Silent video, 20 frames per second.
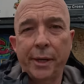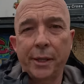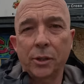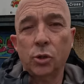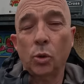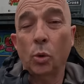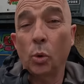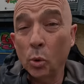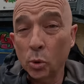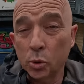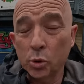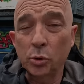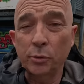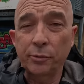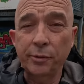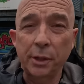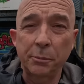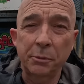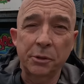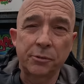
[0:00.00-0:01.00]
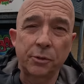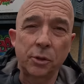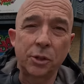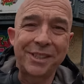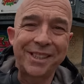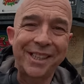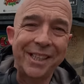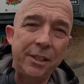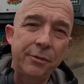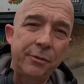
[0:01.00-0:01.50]
It's also famous for a
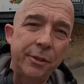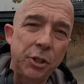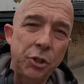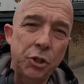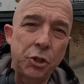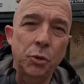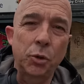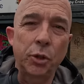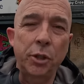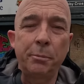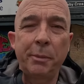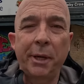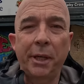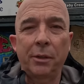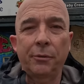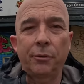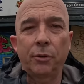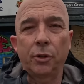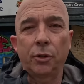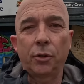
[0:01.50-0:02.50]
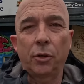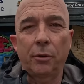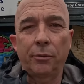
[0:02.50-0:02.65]
TV show you might have heard